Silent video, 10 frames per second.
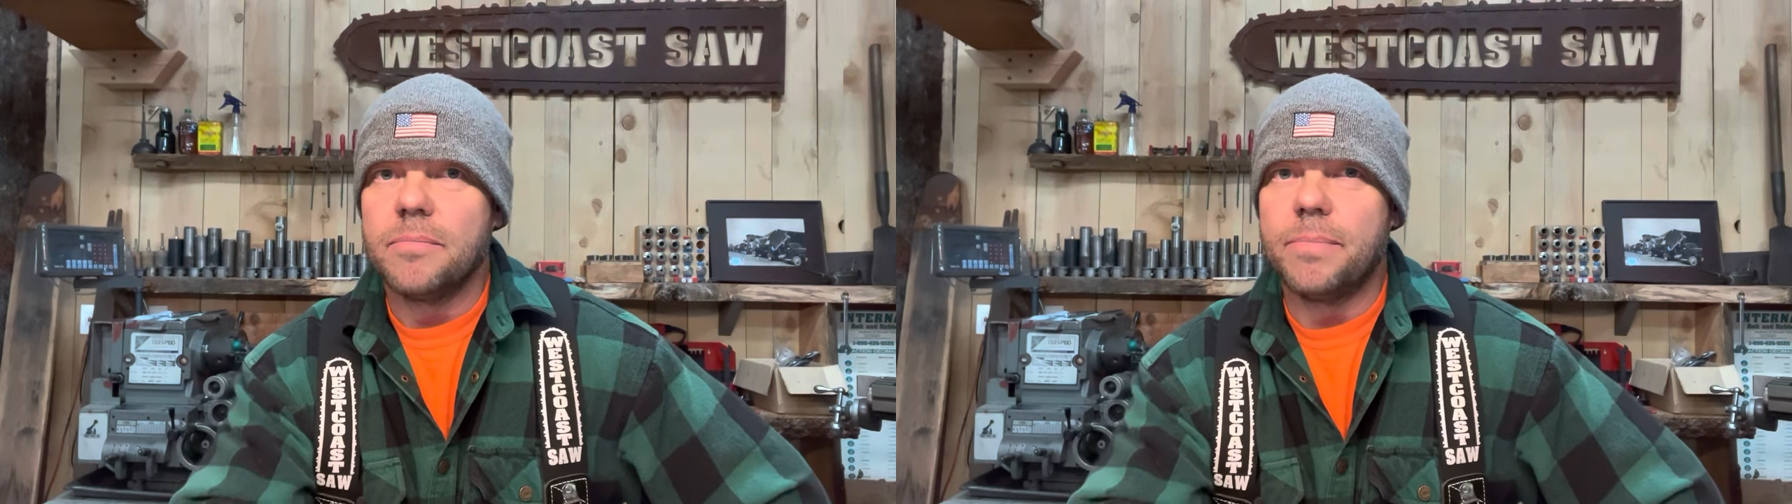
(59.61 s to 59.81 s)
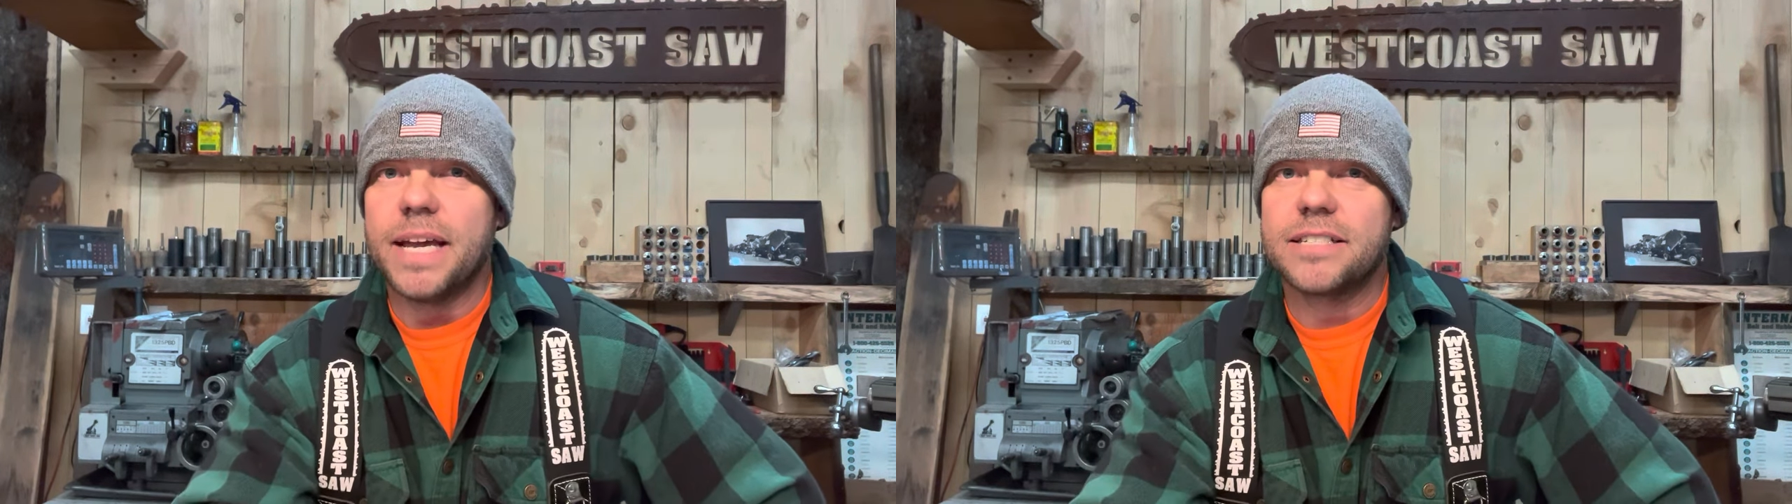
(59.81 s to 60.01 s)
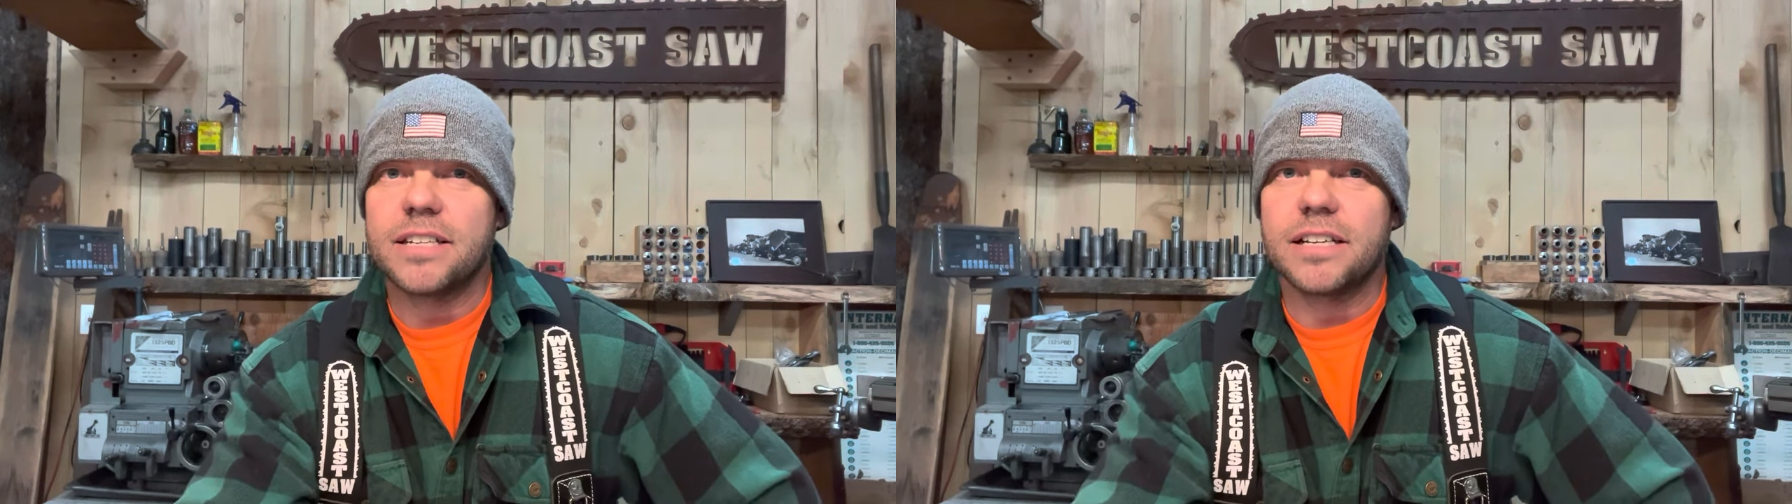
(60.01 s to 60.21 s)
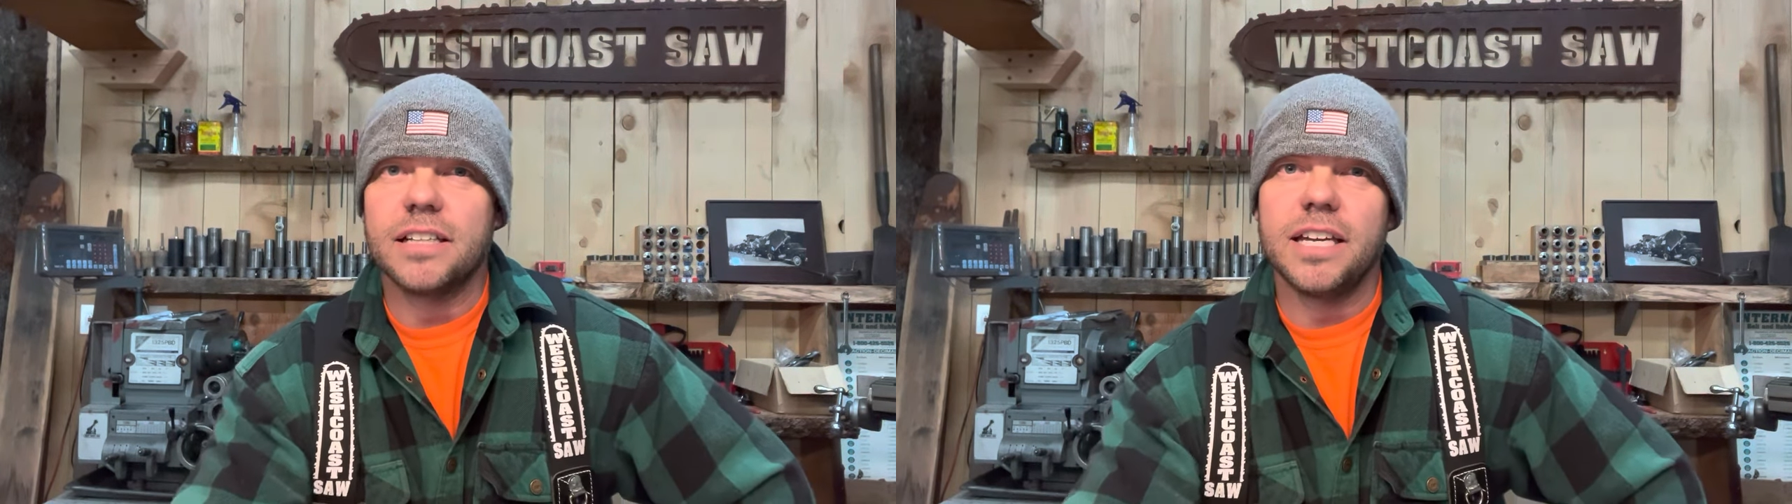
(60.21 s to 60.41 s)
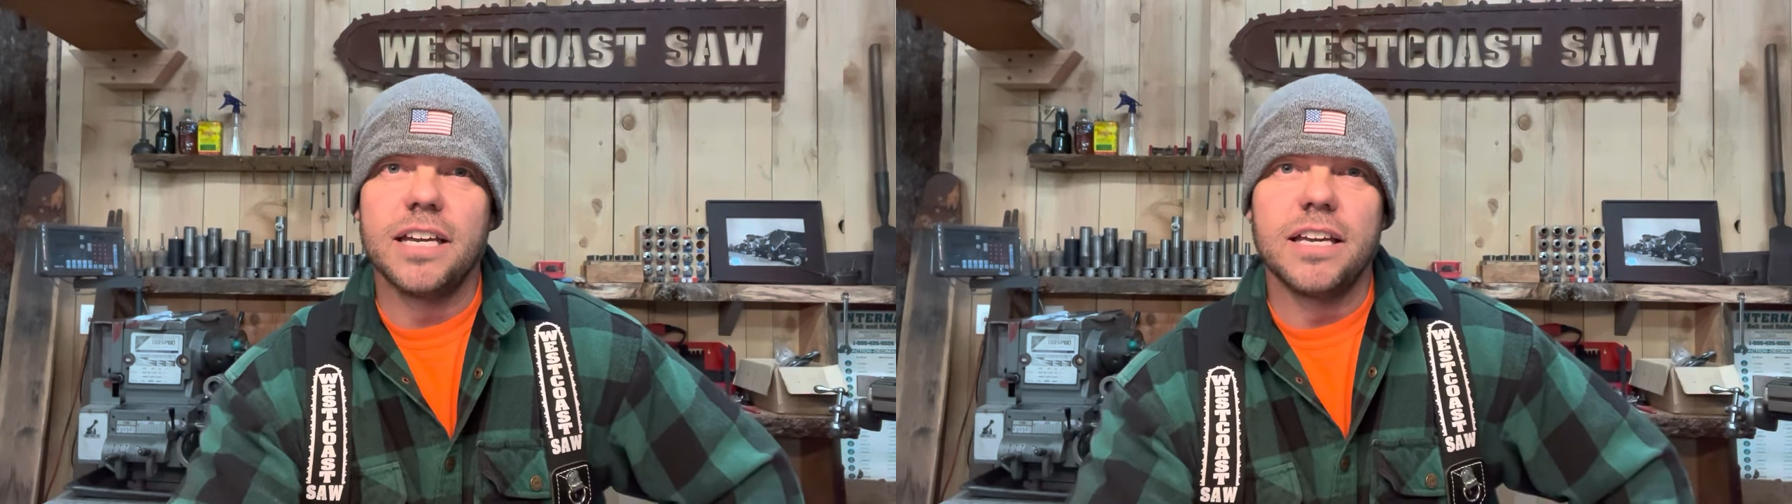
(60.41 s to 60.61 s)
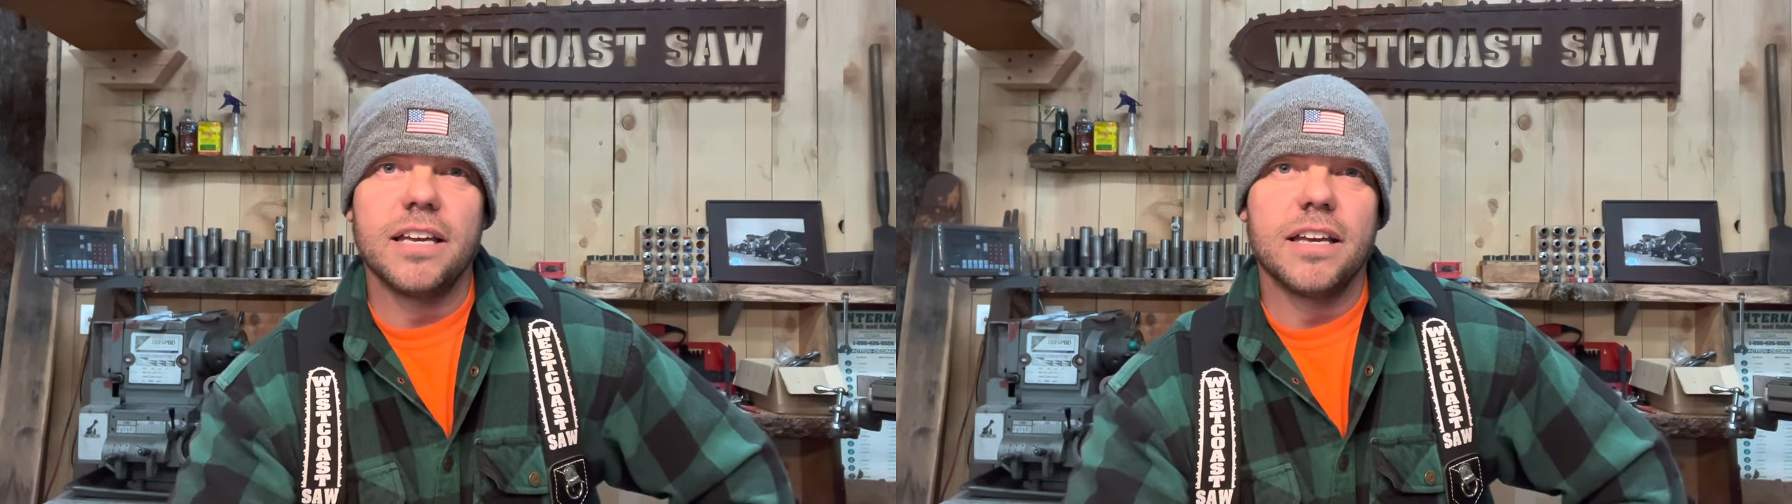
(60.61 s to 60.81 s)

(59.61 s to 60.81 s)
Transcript: basically